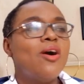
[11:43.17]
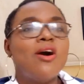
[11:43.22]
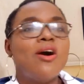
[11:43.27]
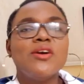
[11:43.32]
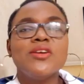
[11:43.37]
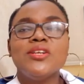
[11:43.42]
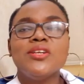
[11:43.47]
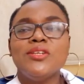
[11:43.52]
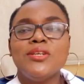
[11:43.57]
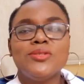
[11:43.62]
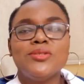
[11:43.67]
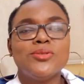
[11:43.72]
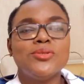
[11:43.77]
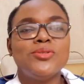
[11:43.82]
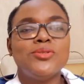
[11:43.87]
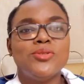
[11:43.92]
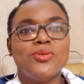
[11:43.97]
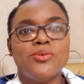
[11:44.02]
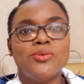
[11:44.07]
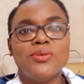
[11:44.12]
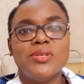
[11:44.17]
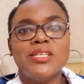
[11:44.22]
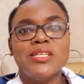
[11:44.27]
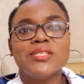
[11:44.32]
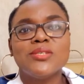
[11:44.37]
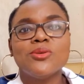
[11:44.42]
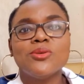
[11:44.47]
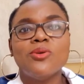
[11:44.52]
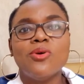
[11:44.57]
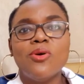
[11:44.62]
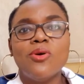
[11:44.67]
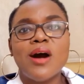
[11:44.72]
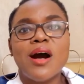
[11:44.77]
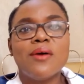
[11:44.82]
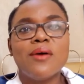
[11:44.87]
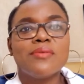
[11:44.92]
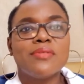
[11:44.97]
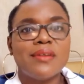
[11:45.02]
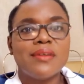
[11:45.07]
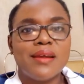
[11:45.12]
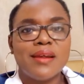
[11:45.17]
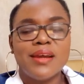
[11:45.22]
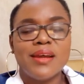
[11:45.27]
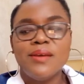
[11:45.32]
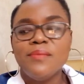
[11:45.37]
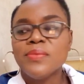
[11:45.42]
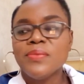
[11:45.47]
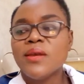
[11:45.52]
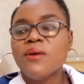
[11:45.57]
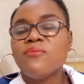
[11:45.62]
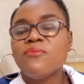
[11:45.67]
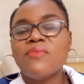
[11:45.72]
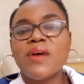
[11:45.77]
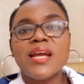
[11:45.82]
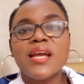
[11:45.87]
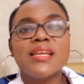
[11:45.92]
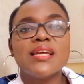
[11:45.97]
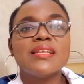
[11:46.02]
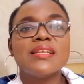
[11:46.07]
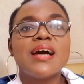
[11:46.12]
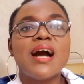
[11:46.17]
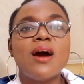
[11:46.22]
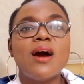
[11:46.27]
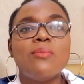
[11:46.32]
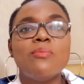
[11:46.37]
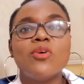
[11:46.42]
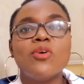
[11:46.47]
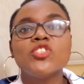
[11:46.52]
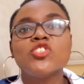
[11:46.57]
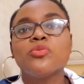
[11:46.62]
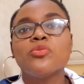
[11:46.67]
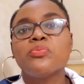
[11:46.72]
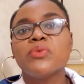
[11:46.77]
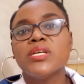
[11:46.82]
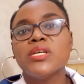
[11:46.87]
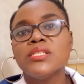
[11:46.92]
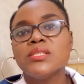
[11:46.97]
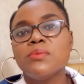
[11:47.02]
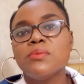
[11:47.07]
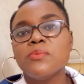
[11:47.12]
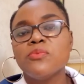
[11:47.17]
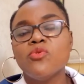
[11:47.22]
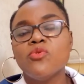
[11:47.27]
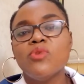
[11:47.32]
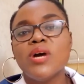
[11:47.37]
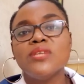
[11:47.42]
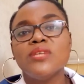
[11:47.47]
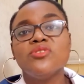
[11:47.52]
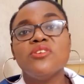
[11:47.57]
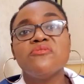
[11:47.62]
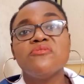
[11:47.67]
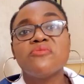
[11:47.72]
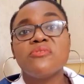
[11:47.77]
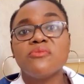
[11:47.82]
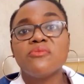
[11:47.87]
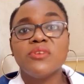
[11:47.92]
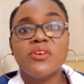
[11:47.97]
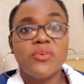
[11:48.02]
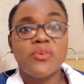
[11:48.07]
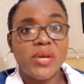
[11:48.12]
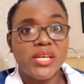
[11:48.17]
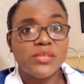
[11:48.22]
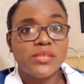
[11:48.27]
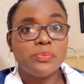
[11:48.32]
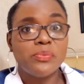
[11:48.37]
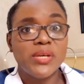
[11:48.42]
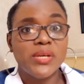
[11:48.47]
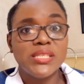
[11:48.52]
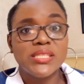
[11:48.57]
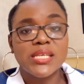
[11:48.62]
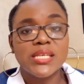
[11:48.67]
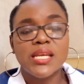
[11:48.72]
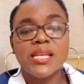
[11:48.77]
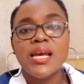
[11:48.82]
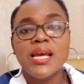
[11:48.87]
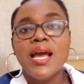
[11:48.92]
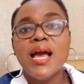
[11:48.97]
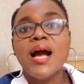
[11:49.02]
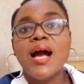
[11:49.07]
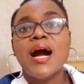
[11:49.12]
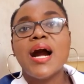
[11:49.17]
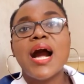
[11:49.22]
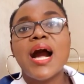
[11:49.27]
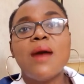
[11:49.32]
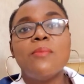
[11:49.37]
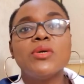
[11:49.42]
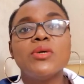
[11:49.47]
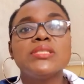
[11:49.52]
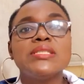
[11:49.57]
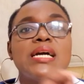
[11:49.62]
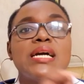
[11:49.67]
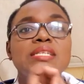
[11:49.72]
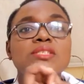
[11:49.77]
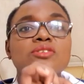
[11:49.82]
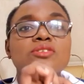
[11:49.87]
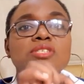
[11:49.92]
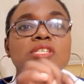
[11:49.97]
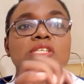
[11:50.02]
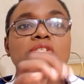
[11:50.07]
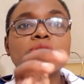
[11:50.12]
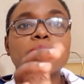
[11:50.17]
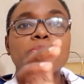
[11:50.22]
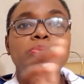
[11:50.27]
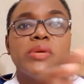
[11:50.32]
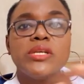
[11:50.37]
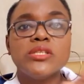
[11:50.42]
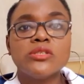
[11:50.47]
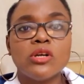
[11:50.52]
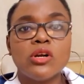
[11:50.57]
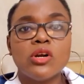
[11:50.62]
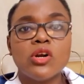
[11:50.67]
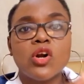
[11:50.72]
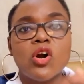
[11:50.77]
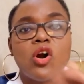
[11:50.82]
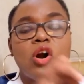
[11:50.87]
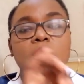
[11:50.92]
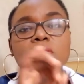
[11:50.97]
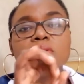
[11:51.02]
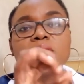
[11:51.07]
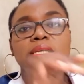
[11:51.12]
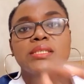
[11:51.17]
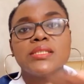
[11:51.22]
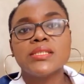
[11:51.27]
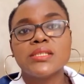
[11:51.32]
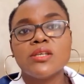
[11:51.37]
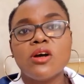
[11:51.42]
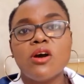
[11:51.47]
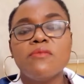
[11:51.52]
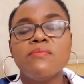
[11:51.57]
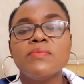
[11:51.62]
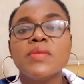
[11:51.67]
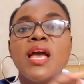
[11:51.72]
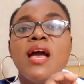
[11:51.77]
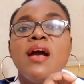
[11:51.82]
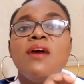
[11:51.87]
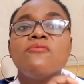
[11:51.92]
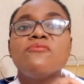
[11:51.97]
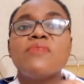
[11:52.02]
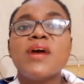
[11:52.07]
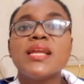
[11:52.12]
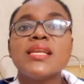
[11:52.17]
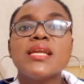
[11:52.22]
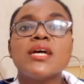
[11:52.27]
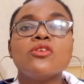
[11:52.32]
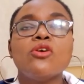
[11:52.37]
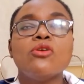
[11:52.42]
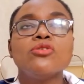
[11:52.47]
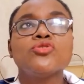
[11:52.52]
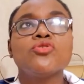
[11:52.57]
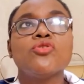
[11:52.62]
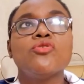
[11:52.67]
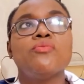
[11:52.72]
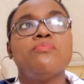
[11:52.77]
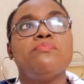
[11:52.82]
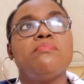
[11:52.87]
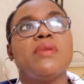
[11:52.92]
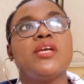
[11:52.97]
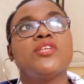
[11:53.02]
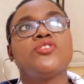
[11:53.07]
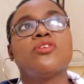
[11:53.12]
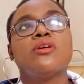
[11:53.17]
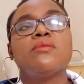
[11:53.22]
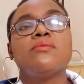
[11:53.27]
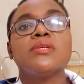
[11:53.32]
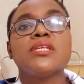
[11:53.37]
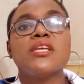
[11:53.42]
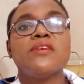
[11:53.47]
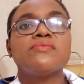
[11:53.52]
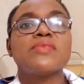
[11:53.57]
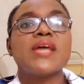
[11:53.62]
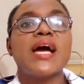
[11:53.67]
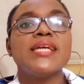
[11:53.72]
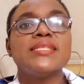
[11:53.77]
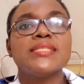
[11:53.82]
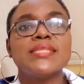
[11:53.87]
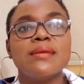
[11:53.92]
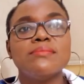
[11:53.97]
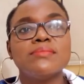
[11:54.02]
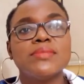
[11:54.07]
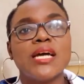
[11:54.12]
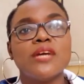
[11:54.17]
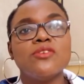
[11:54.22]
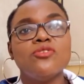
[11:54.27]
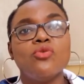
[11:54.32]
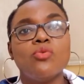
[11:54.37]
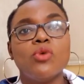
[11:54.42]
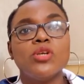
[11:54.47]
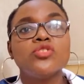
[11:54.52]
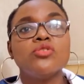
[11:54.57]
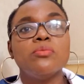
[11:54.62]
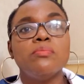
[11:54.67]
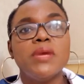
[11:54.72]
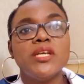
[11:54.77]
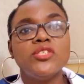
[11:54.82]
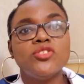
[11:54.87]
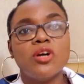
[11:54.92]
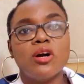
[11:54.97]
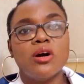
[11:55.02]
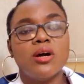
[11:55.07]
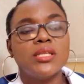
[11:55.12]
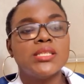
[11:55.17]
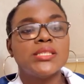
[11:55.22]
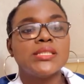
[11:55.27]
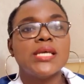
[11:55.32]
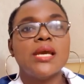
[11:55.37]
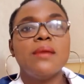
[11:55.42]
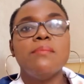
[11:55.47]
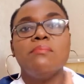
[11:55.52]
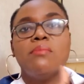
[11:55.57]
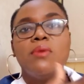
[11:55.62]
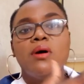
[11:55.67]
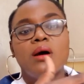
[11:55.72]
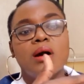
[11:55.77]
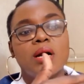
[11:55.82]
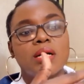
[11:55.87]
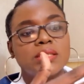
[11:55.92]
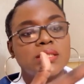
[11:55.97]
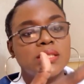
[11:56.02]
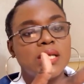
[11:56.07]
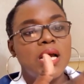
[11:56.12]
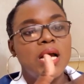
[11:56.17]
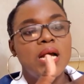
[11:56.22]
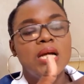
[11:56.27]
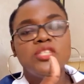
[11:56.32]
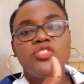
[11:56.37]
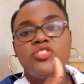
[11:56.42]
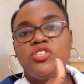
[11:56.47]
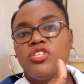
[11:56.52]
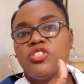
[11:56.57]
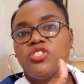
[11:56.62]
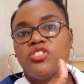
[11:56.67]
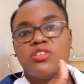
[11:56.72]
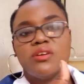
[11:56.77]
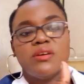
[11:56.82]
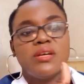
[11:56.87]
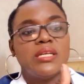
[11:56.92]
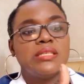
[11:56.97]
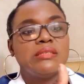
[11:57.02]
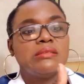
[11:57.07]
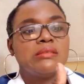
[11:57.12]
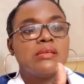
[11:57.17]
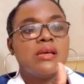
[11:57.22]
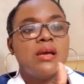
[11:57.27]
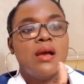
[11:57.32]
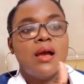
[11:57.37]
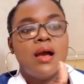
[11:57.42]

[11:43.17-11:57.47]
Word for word: all you need to do is go out there, find out how much print people who are doing great printing, how much they are using to print on cups and stuff. Find out also major gift items that you want to major on, say mugs, t-shirts,